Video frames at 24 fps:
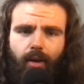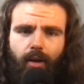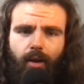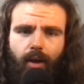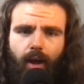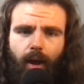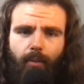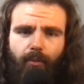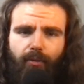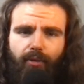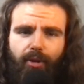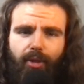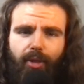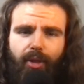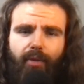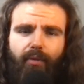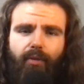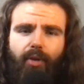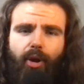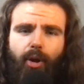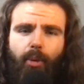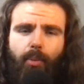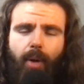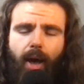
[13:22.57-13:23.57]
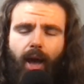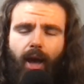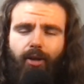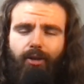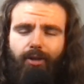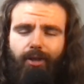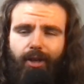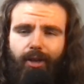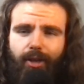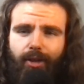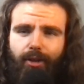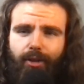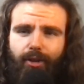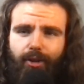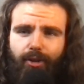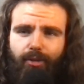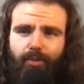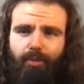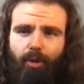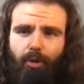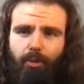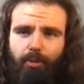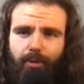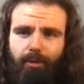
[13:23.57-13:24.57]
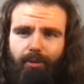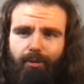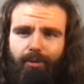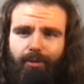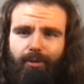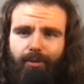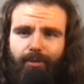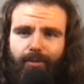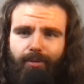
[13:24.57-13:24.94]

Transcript: I'm feeling very passionate at this moment.